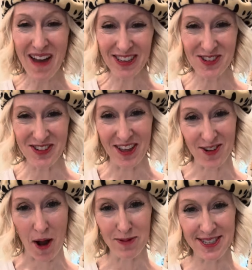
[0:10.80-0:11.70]
back to
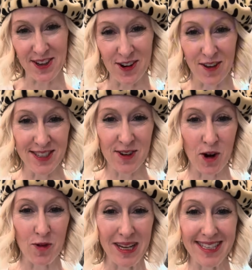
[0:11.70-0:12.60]
another episode of
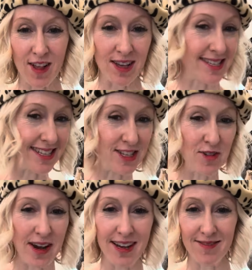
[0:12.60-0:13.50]
Zero Waste Closet. Do
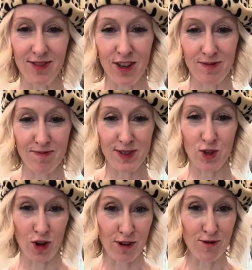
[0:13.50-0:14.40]
I look
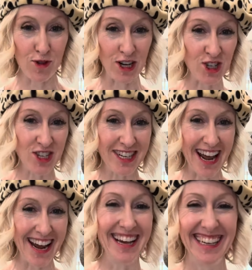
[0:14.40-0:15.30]
sort of French
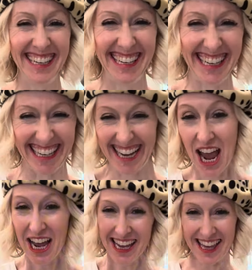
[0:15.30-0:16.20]
today?
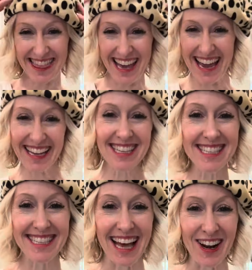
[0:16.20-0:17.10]
You think?
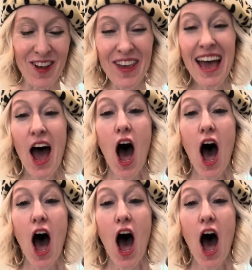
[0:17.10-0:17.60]
Subtle?